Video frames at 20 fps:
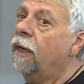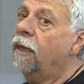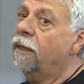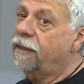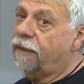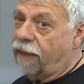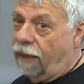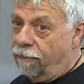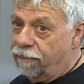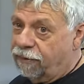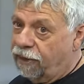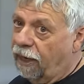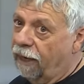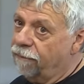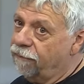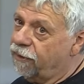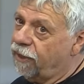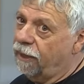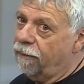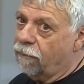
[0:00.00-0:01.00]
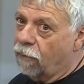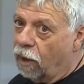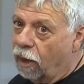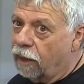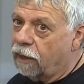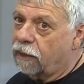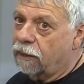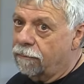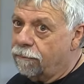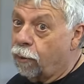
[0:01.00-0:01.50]
Sometimes they
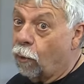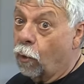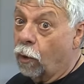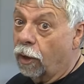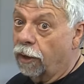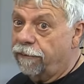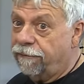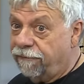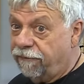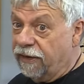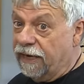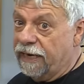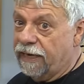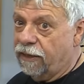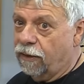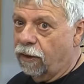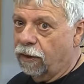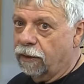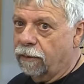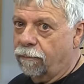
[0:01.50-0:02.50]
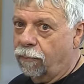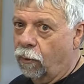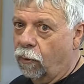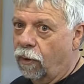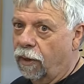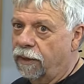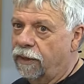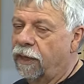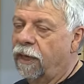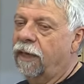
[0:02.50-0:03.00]
mark the board feet on the
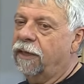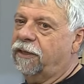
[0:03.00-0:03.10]
board.